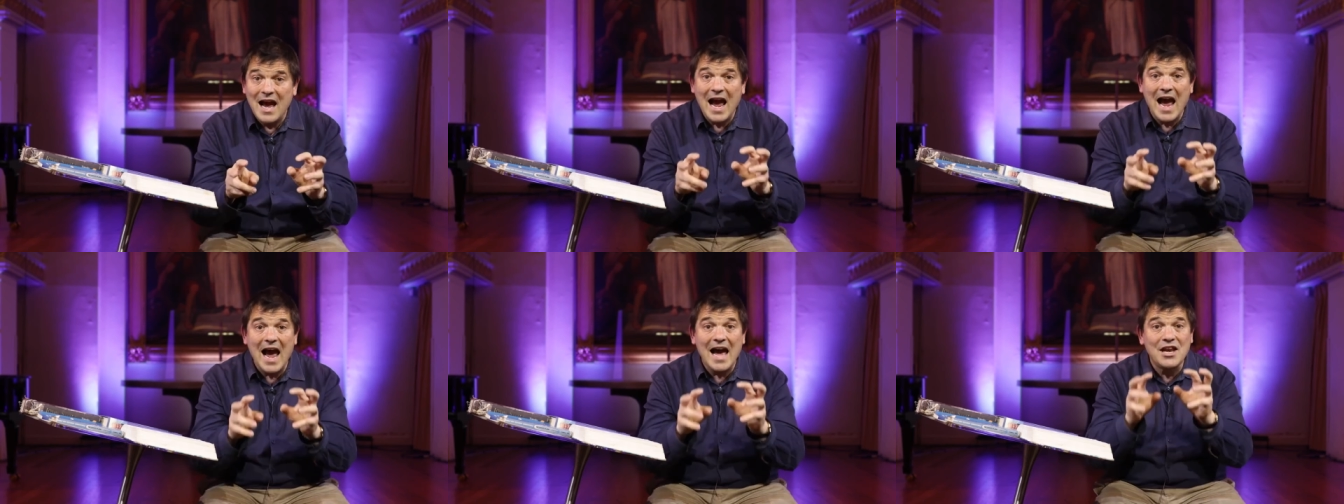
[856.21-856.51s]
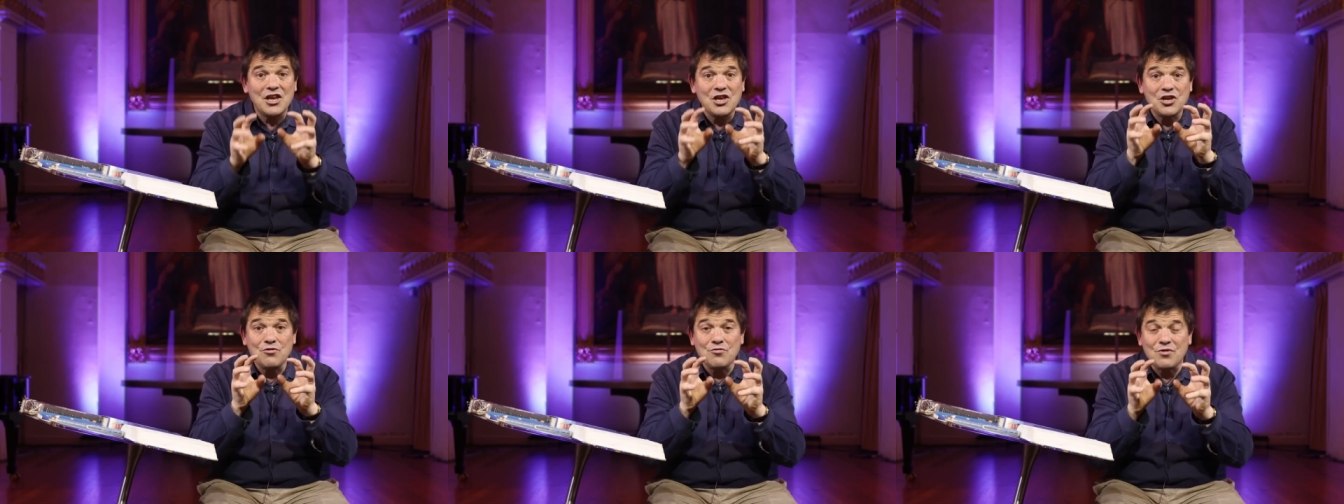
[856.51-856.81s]

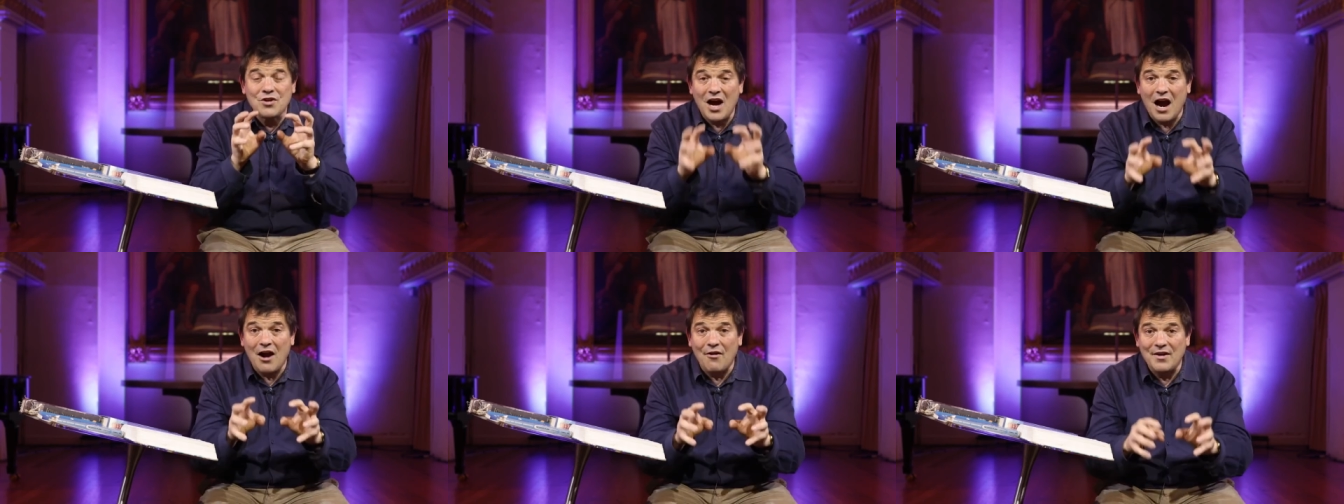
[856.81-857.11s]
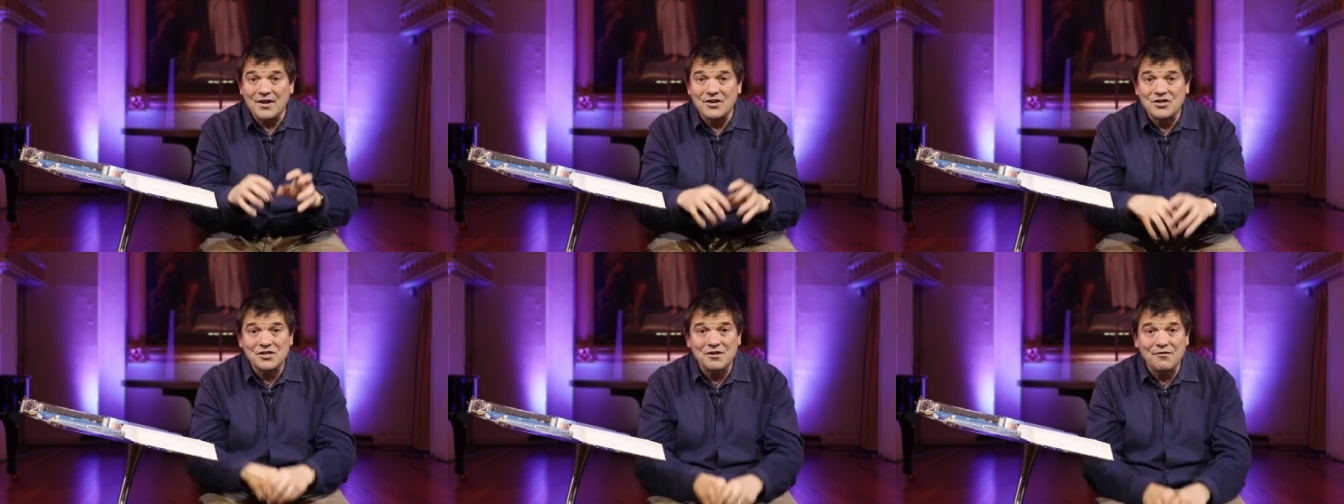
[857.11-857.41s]
and new
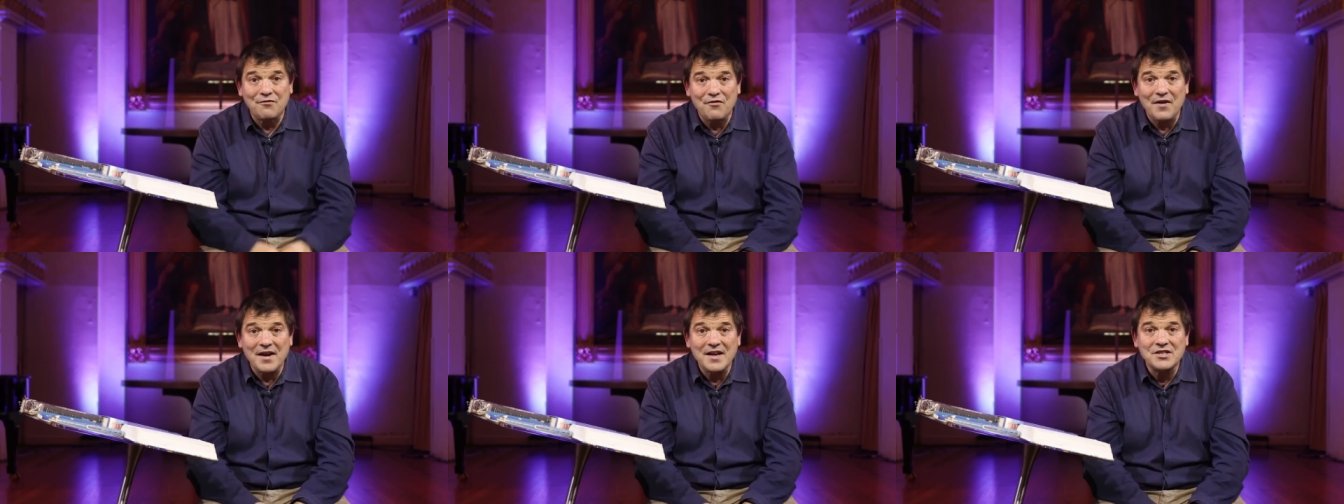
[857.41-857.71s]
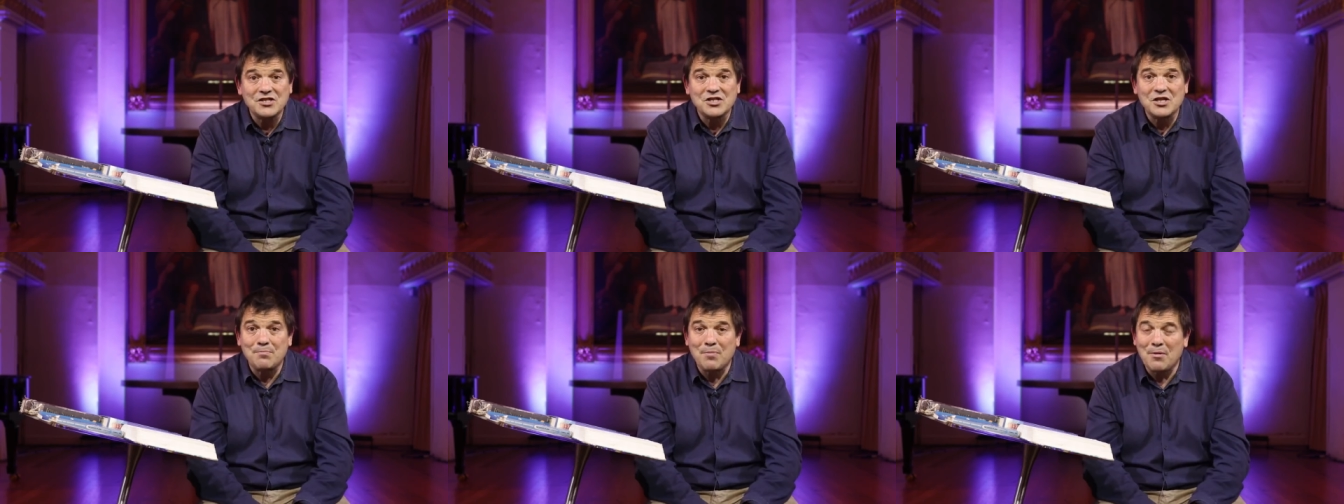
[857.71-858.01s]
courage to
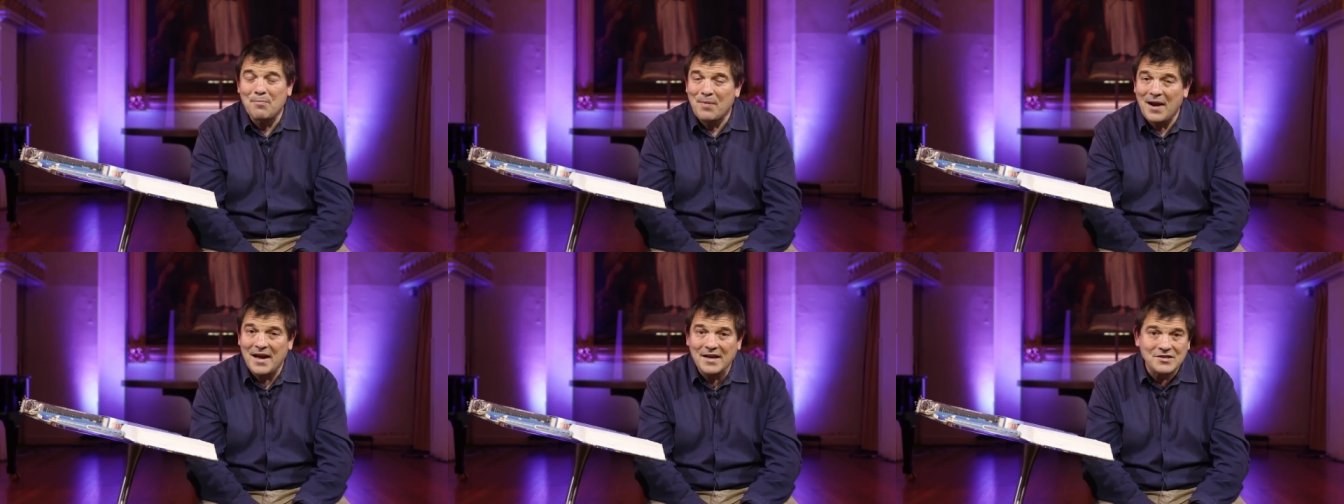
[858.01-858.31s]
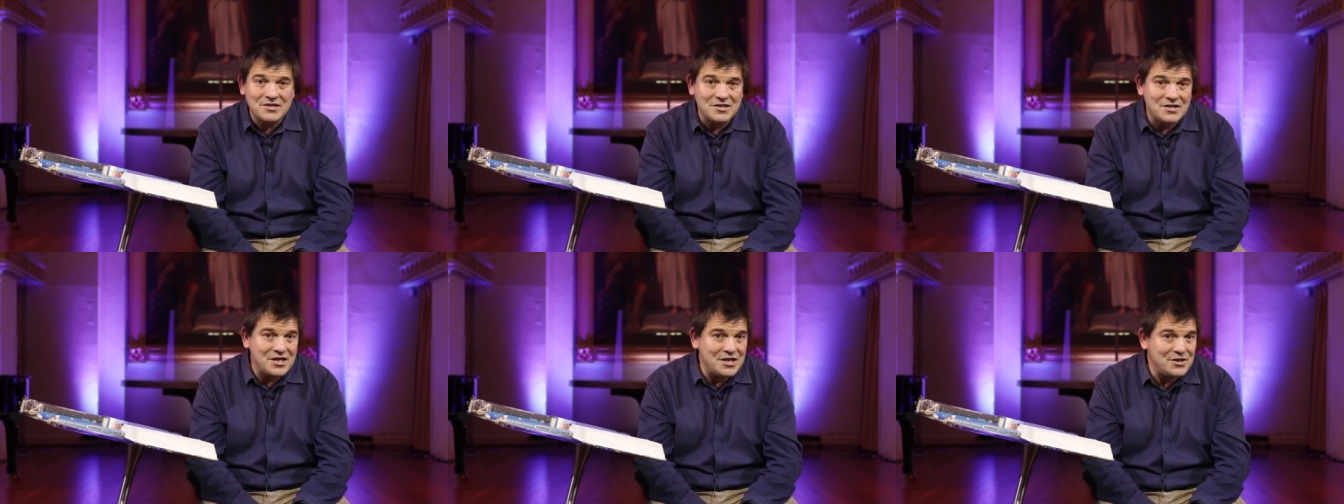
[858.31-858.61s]
face the
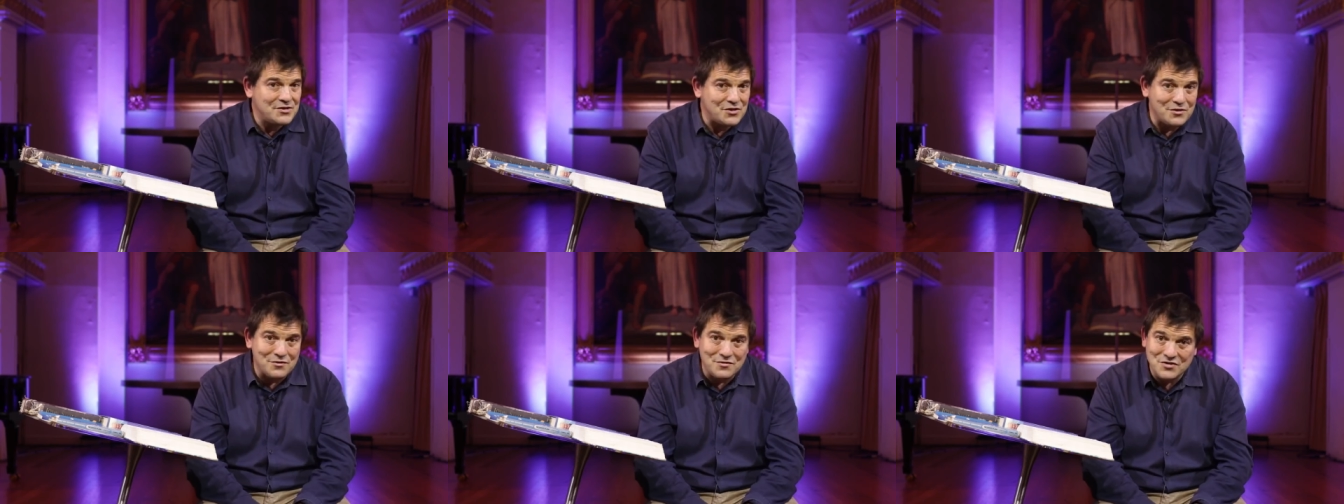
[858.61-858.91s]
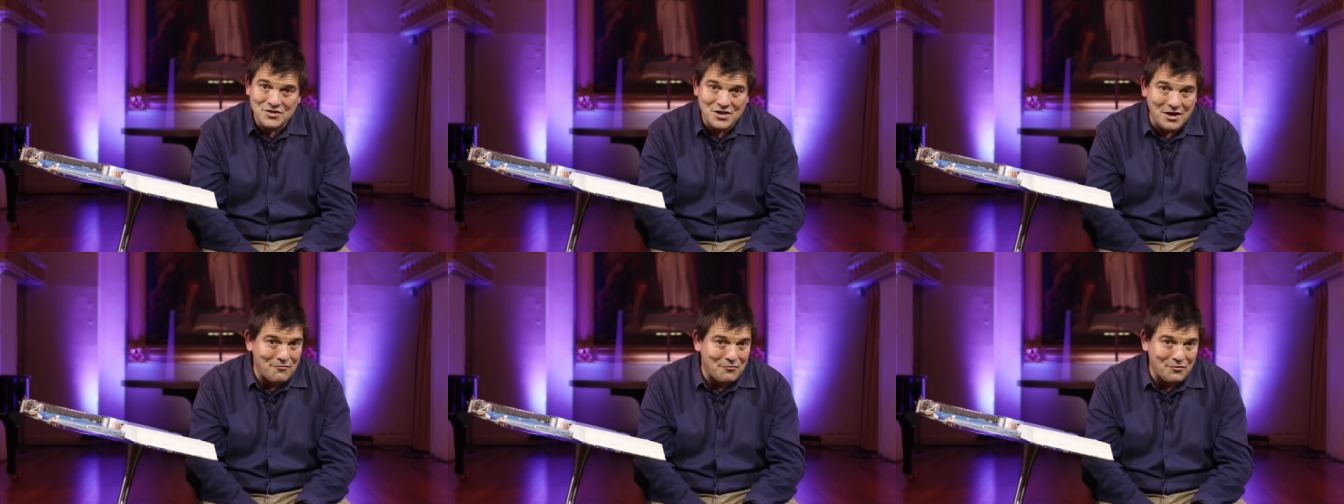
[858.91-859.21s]
perplexities of
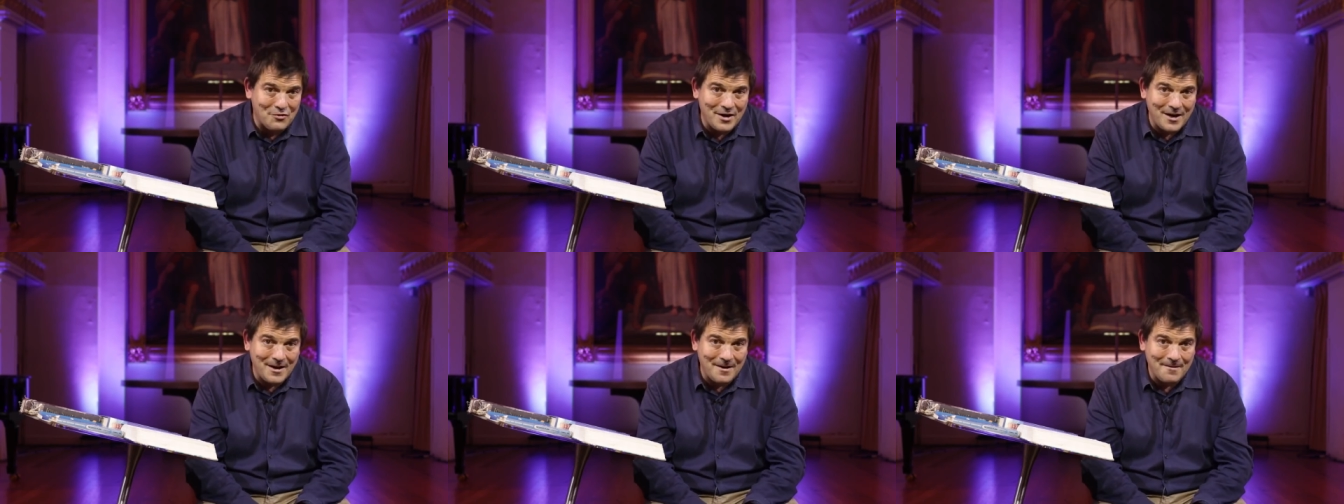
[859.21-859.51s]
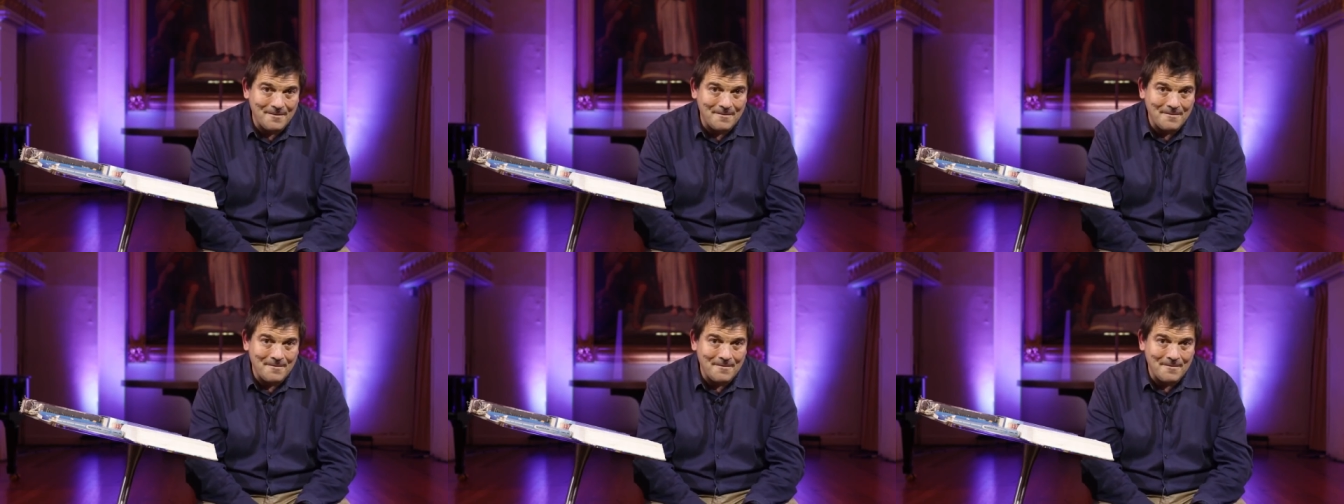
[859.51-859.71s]
suffering.